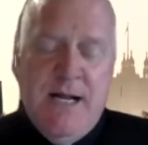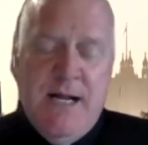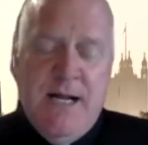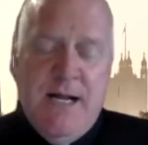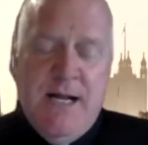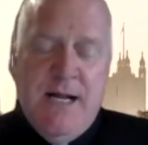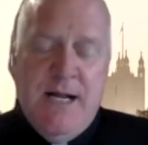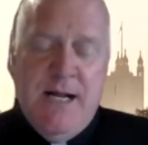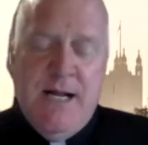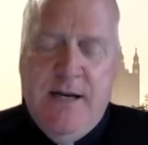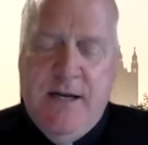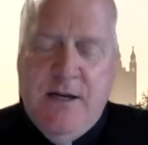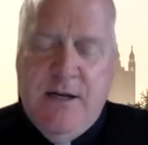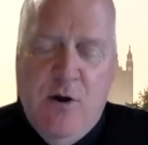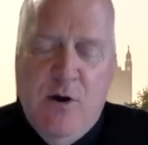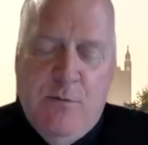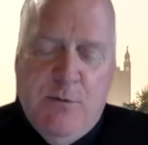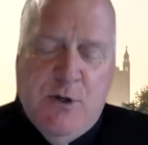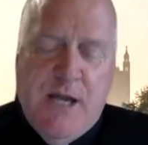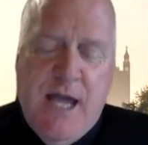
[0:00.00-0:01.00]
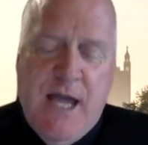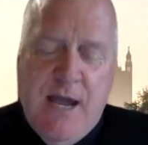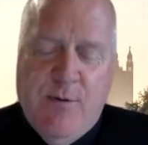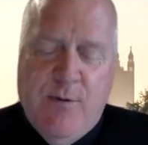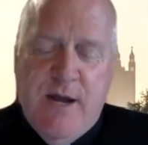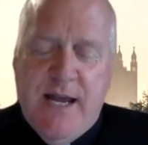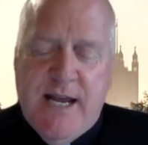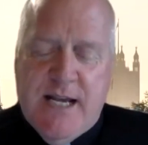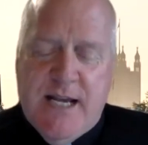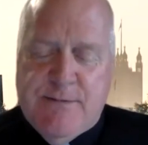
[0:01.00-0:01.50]
The London Global
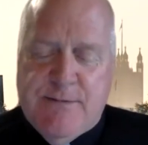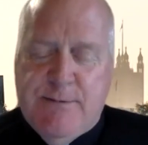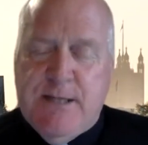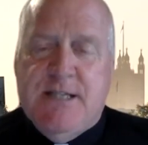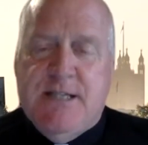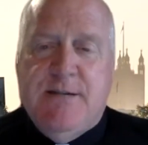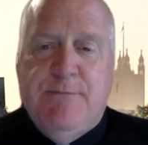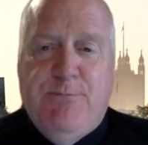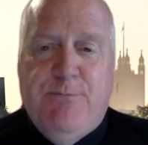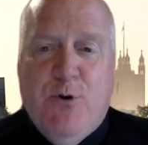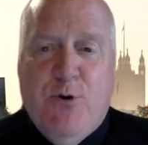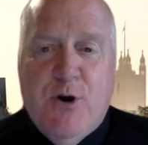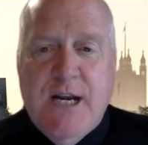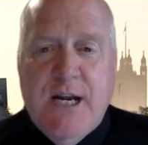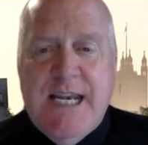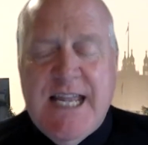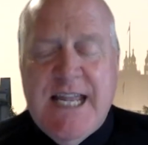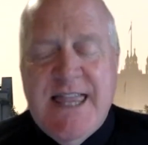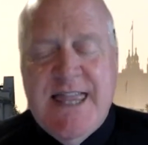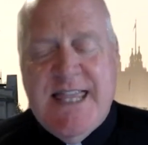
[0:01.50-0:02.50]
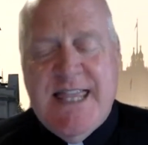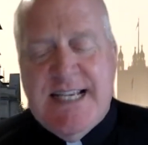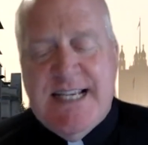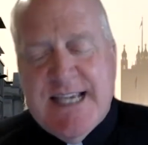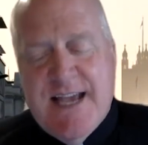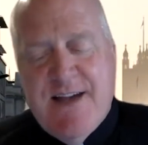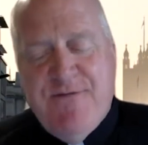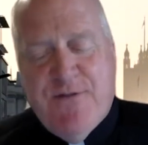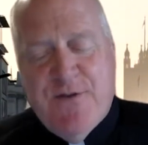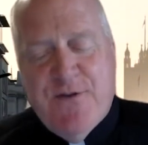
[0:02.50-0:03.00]
Gateway has been supported in this
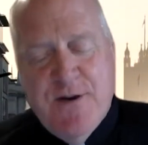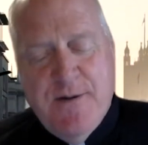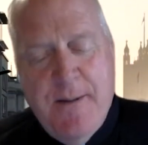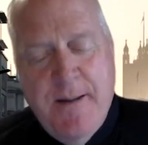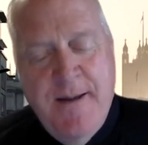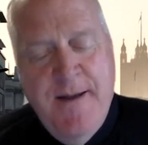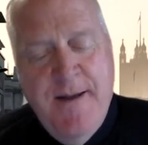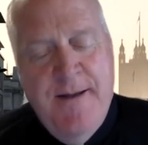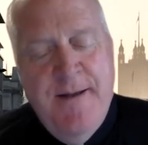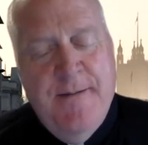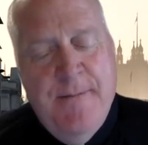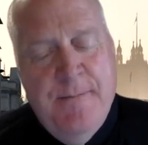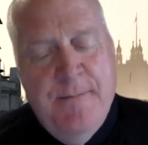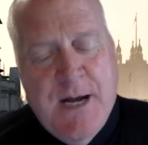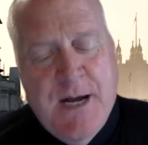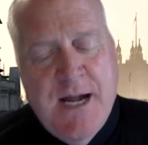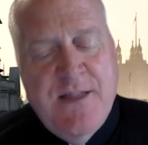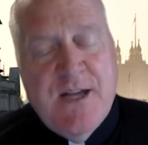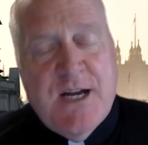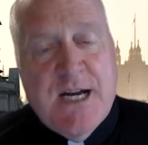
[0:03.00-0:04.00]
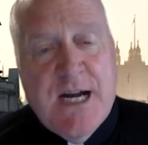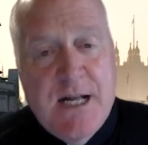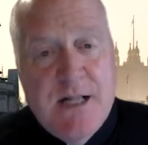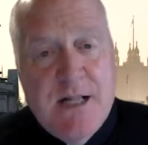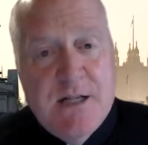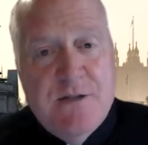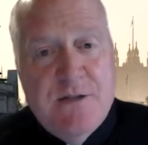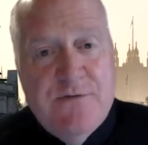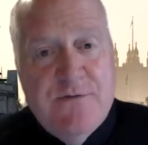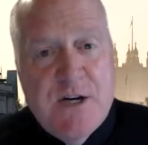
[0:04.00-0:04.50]
effort by the
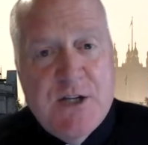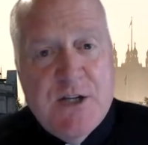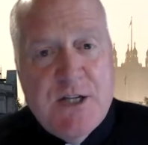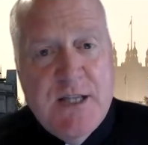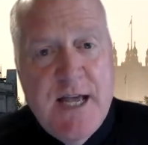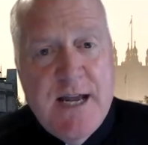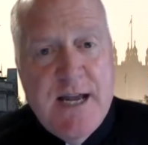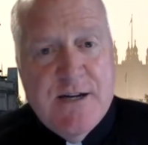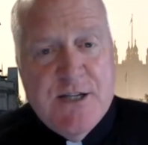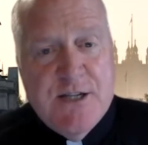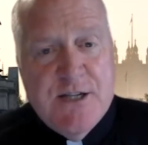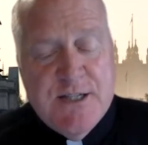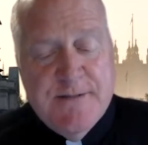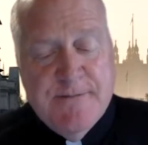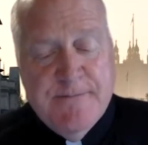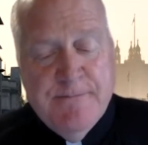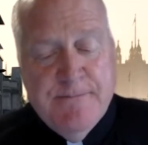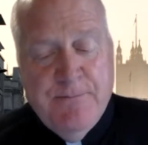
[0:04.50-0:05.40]
College of Arts and Letters,